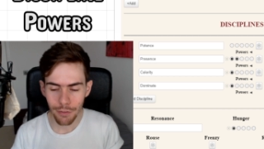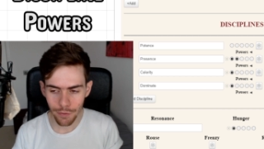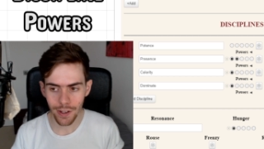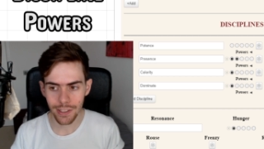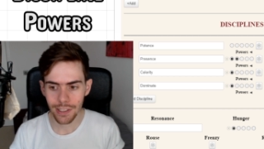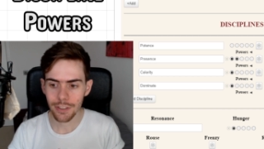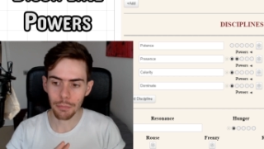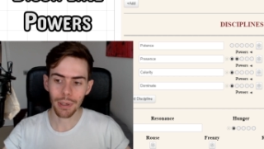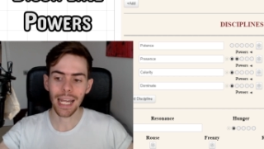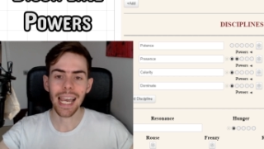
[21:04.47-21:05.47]
fun to
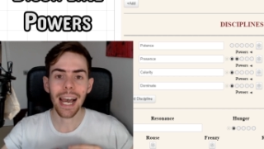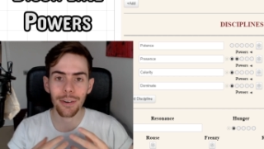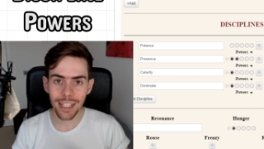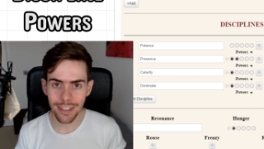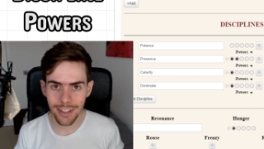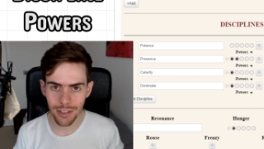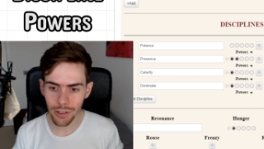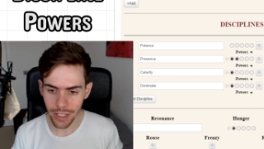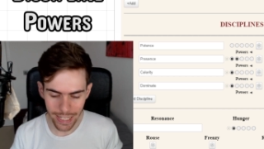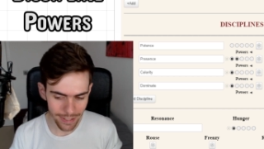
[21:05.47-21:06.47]
play out in the
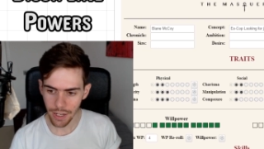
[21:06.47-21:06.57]
story.